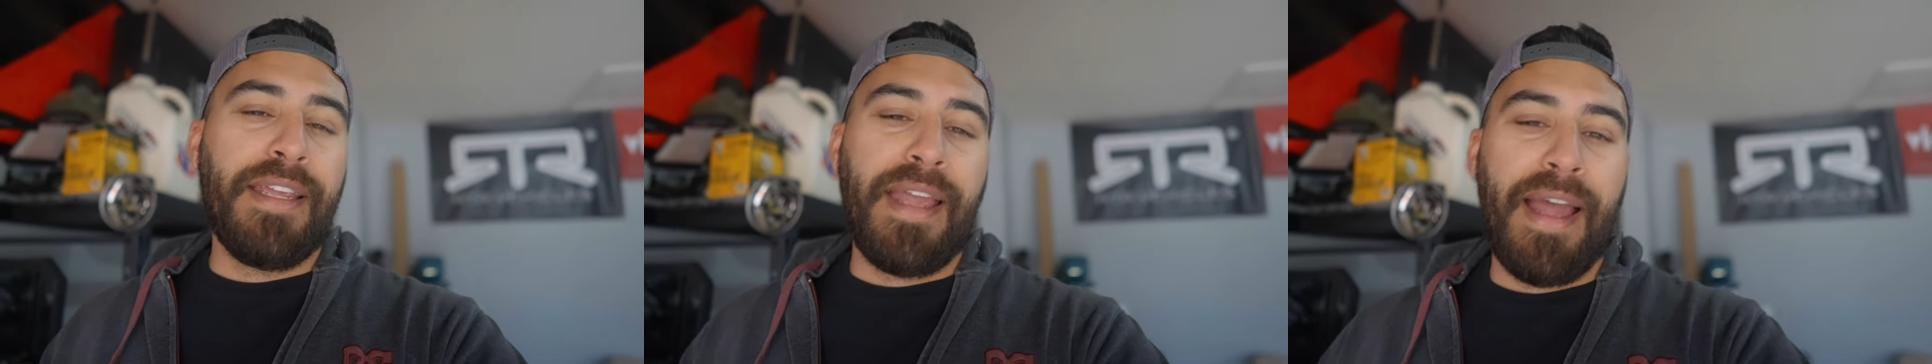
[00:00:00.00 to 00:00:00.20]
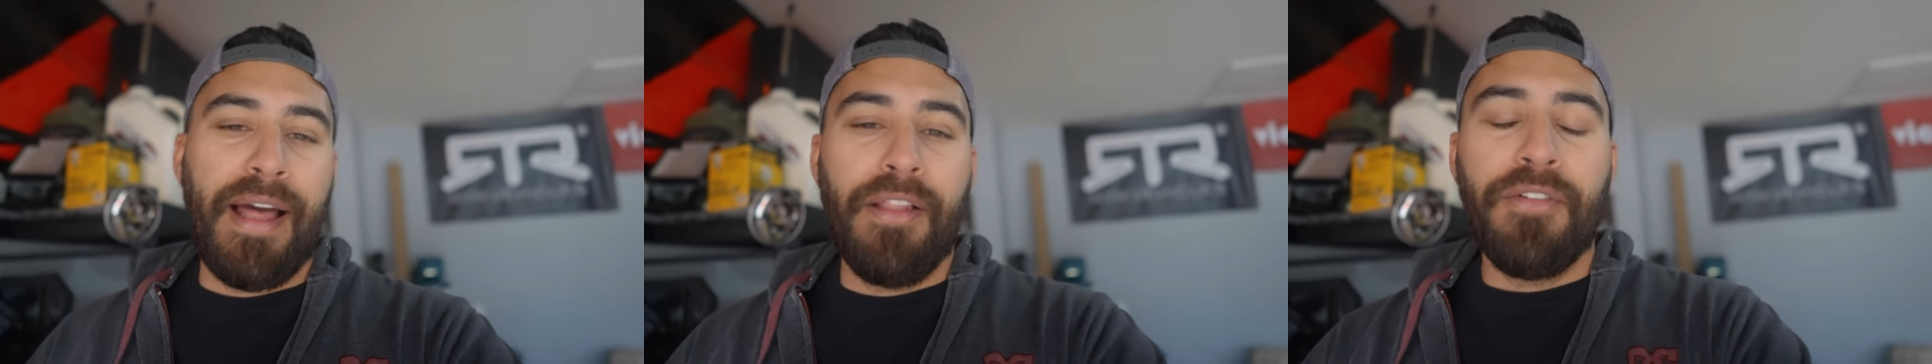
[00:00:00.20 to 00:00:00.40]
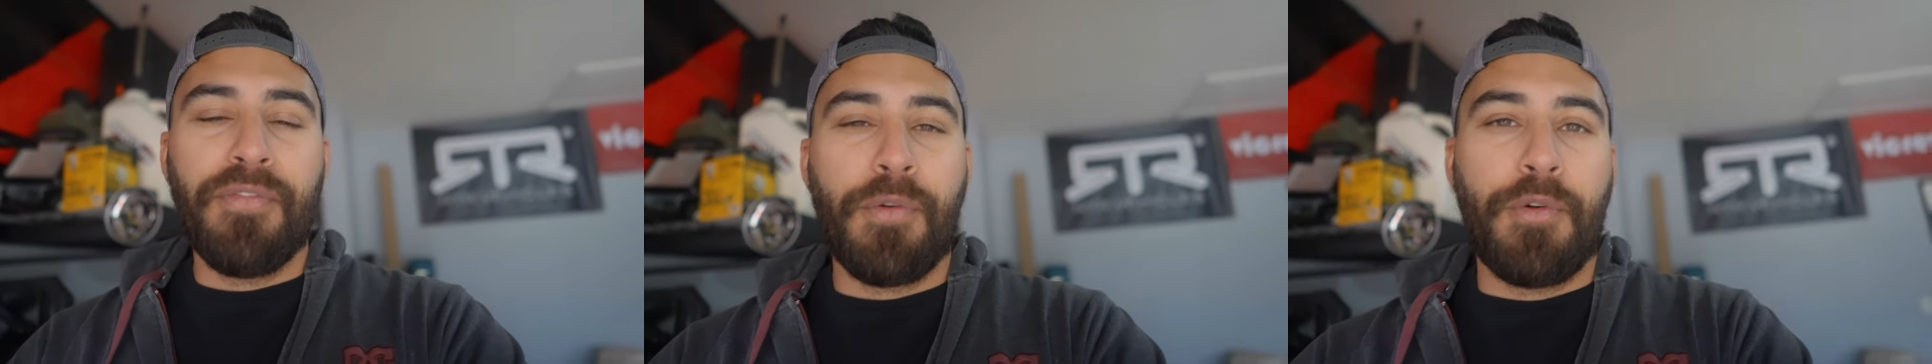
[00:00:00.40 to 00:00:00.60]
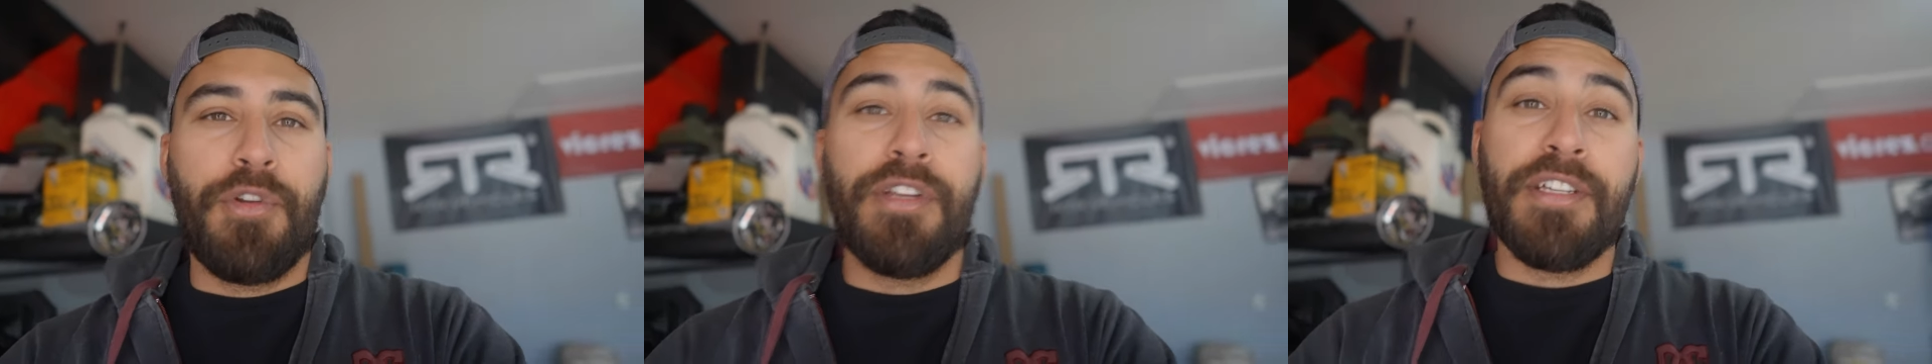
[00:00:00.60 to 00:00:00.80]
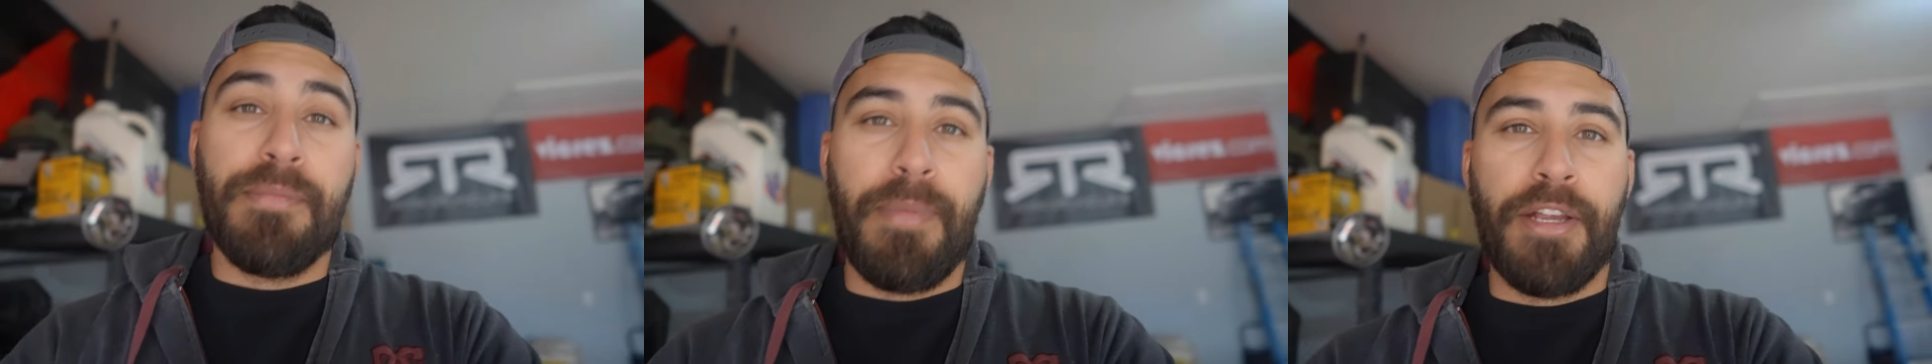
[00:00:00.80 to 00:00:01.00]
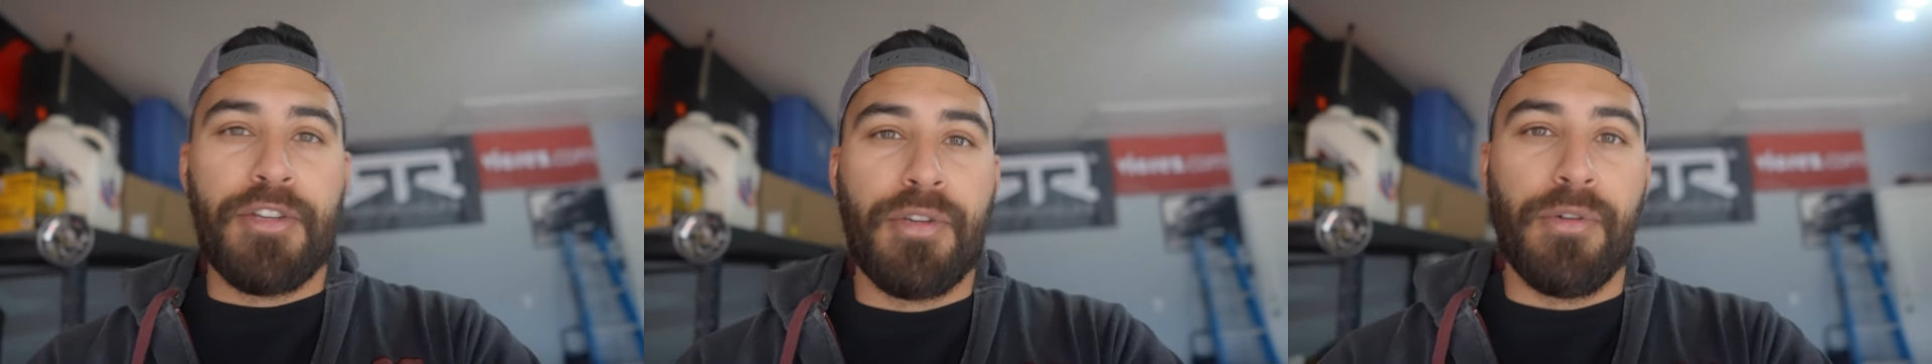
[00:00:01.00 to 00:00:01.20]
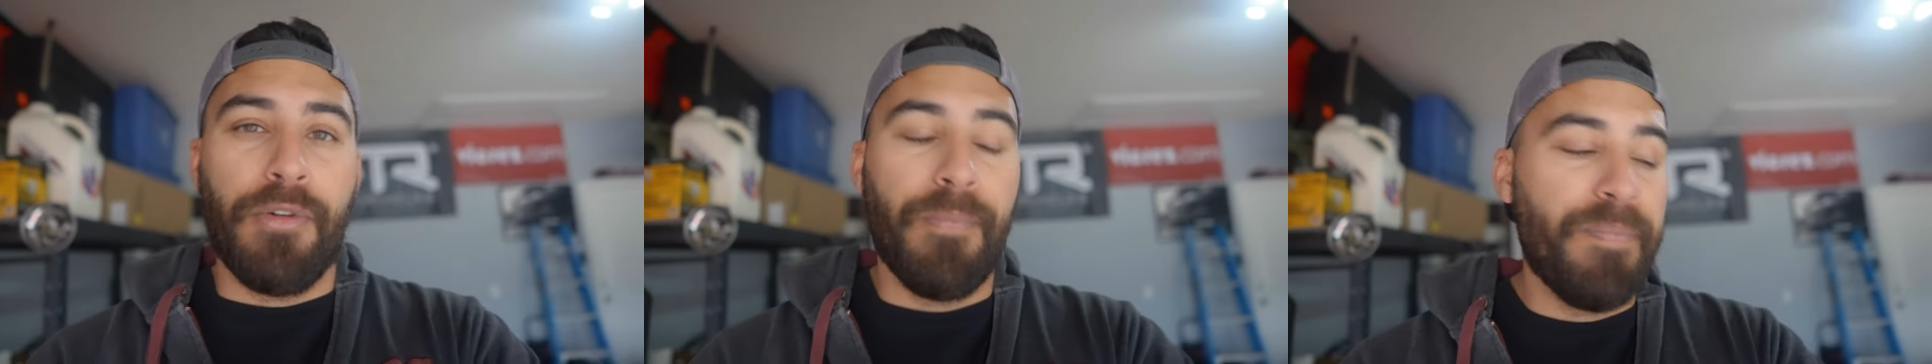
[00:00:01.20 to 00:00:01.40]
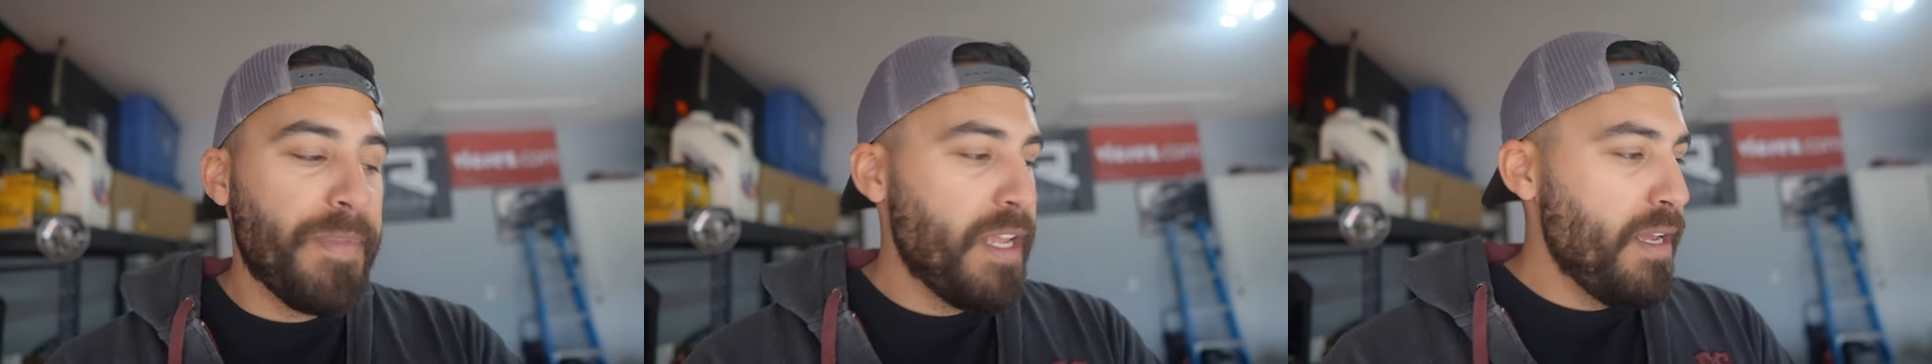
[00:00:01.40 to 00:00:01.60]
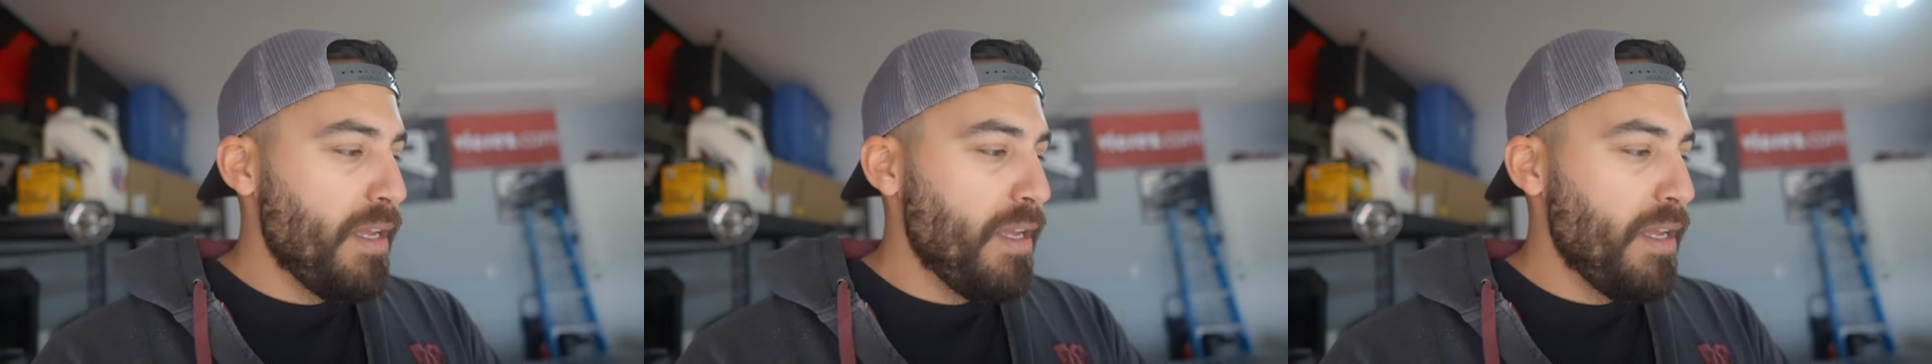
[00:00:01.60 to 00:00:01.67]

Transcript: California Special